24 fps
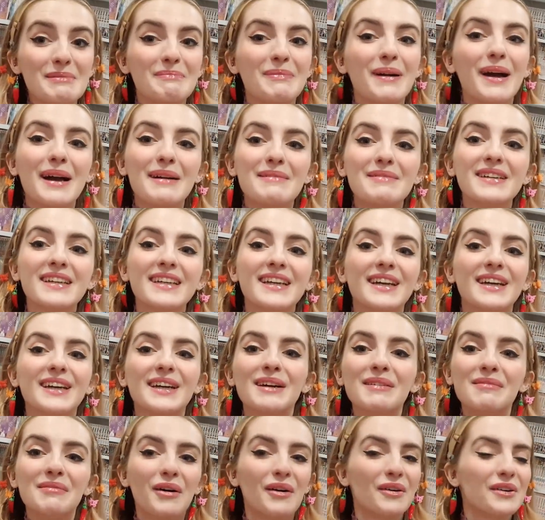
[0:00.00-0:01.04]
in
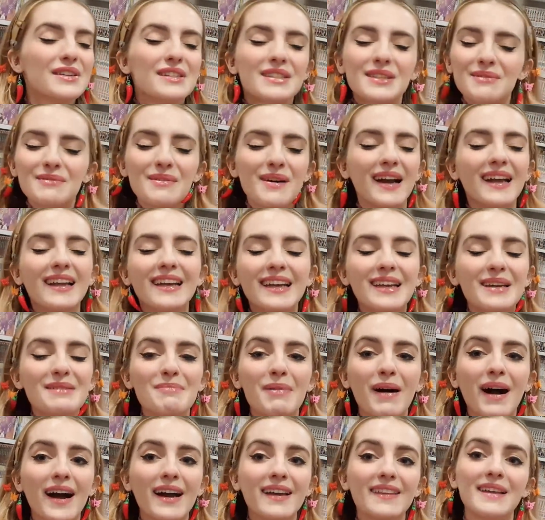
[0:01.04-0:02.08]
Birmingham or somewhere
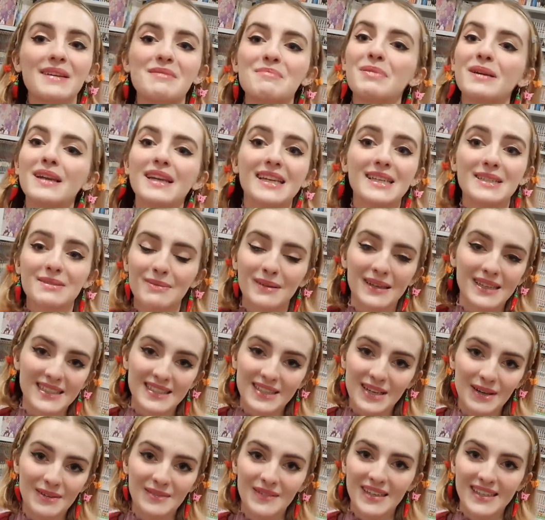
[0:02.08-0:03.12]
nearby, then please, please
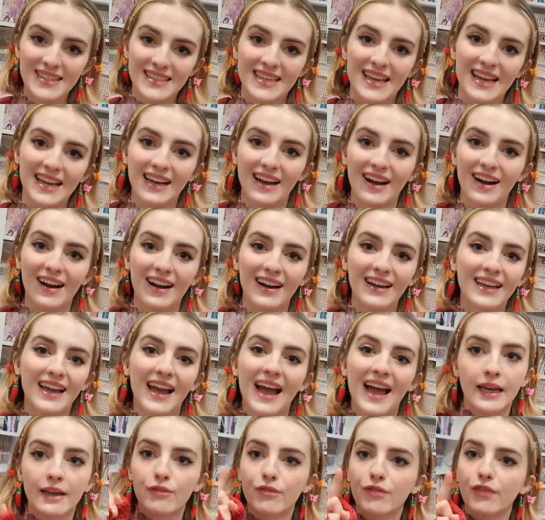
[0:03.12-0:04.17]
come and say hi.
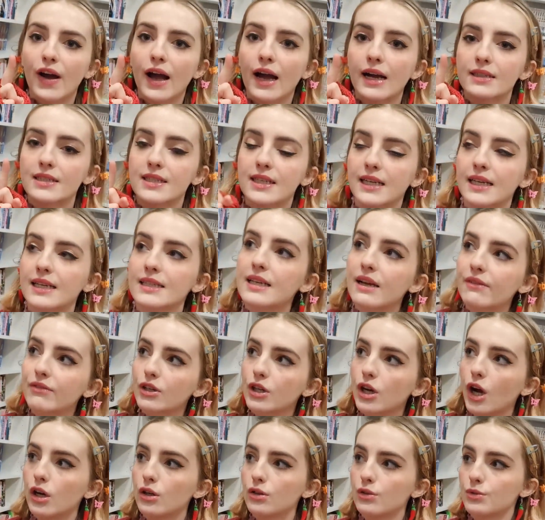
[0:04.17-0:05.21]
In fact, let's have a
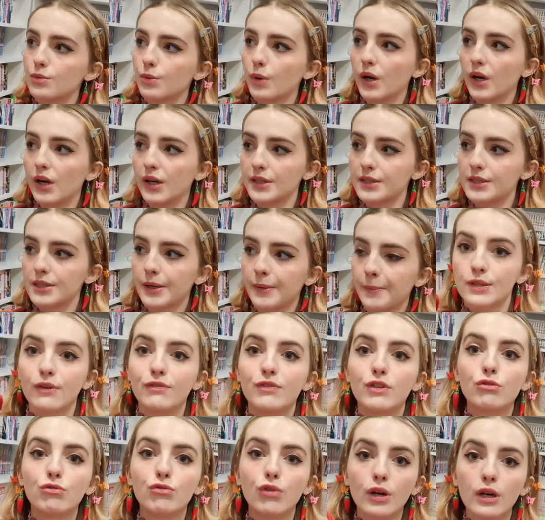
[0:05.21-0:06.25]
code word. So if
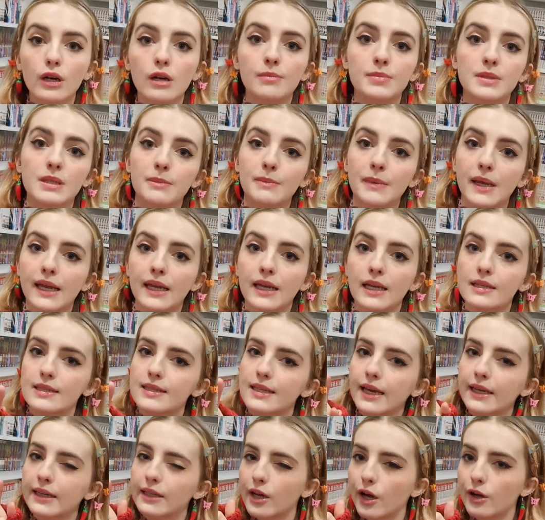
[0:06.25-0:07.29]
you run up to me and
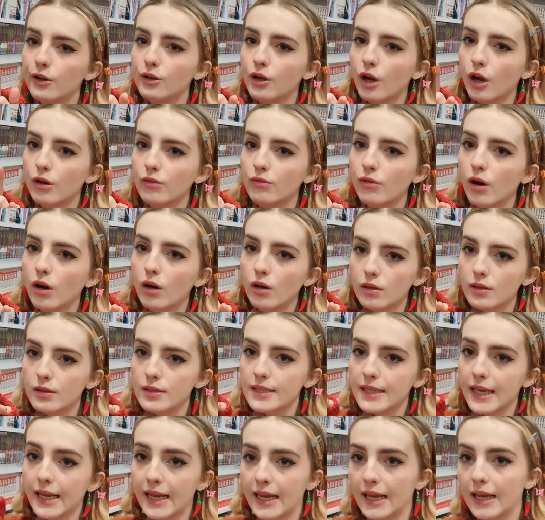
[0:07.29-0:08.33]
say Coco
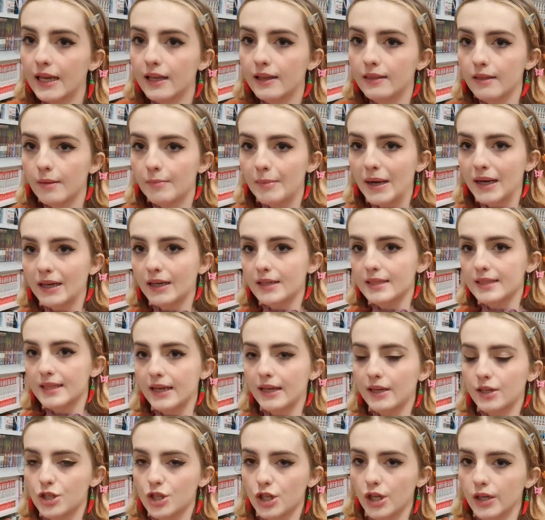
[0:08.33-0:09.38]
Rocks here in the manga
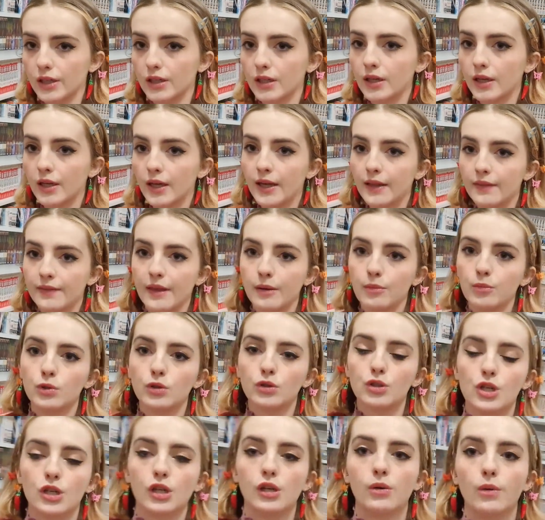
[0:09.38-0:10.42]
section, then we'll
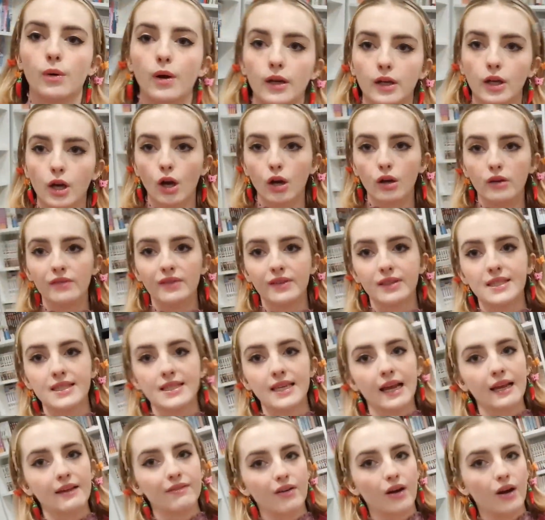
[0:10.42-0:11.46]
do a COVID
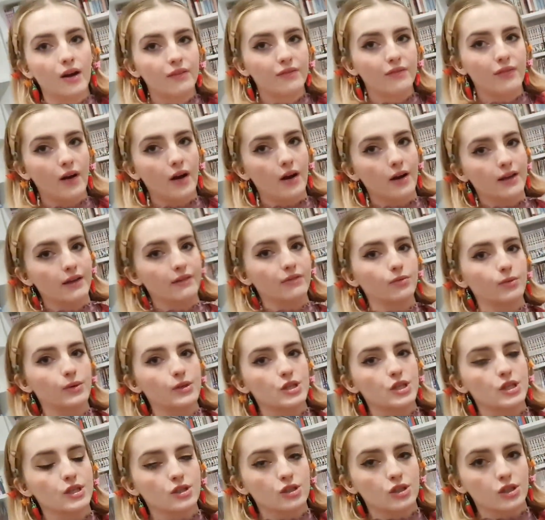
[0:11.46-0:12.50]
safe high five,
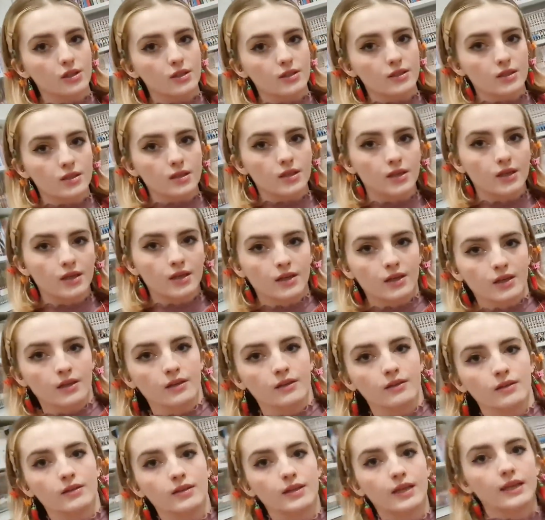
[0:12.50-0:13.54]
which is just
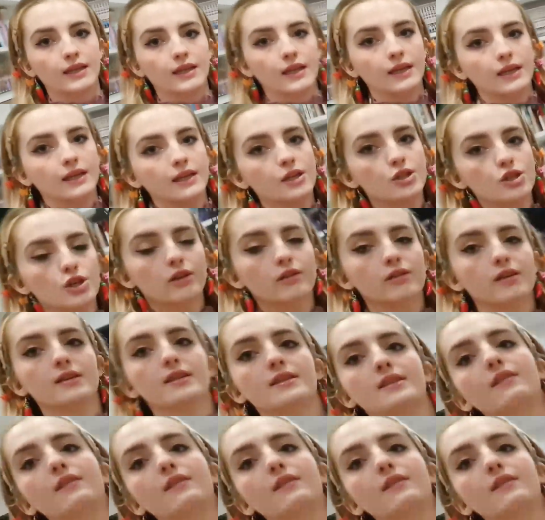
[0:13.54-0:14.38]
kicking each other's